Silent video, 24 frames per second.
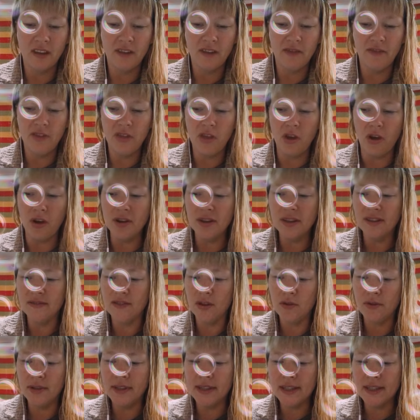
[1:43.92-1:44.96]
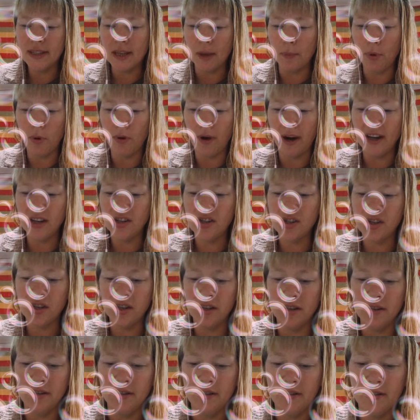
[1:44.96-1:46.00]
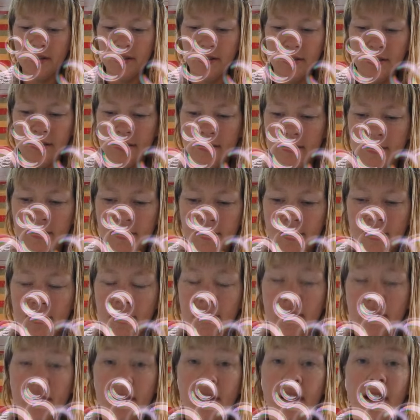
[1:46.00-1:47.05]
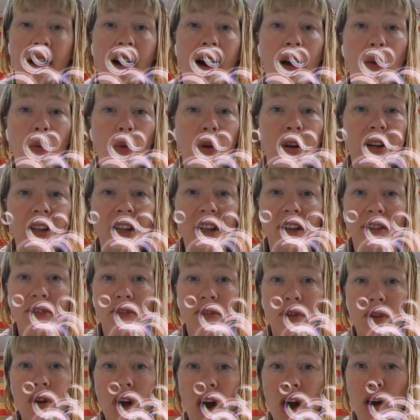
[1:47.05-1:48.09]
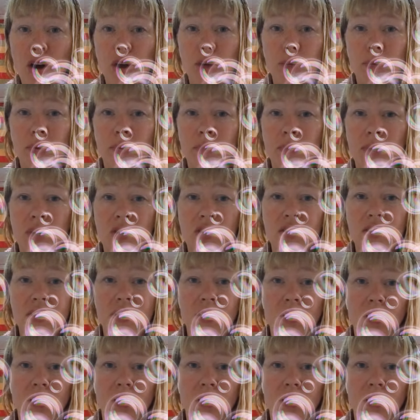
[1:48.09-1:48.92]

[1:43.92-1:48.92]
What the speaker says: for those of you in separation, I want to give you hope, because a